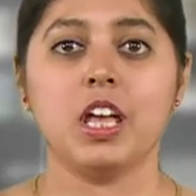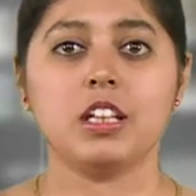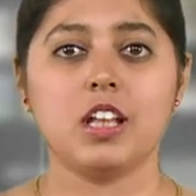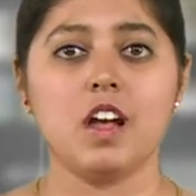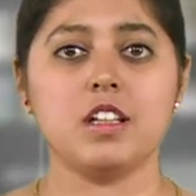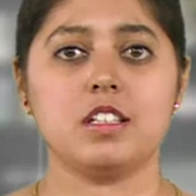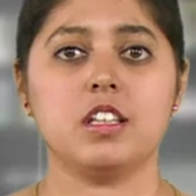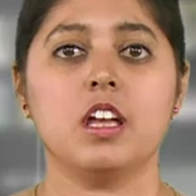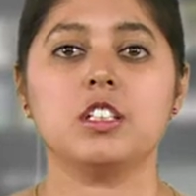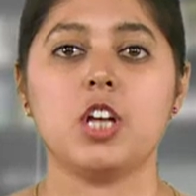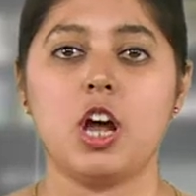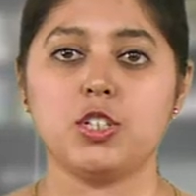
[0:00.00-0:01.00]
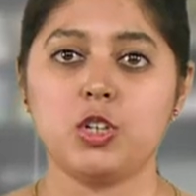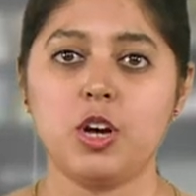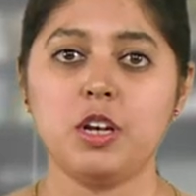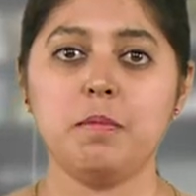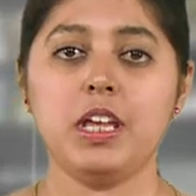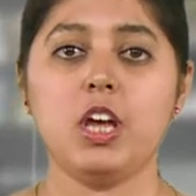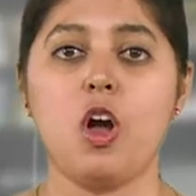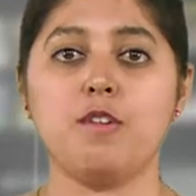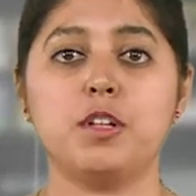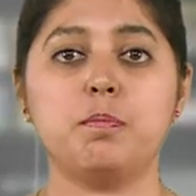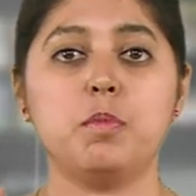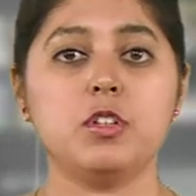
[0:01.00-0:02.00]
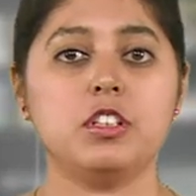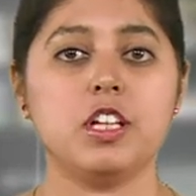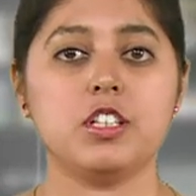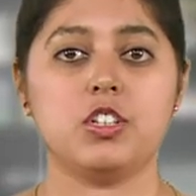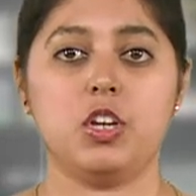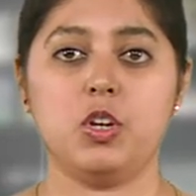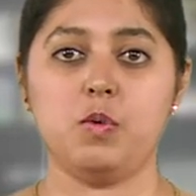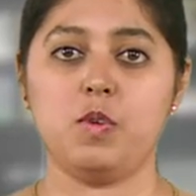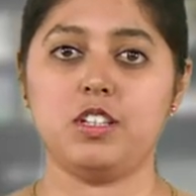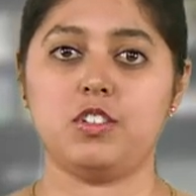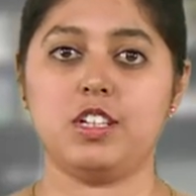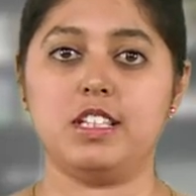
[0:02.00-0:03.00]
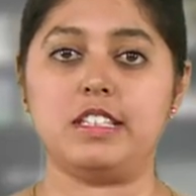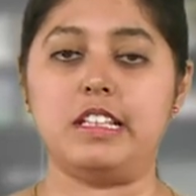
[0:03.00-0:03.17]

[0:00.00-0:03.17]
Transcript: Thus, the autonomy of the Buddhist universities,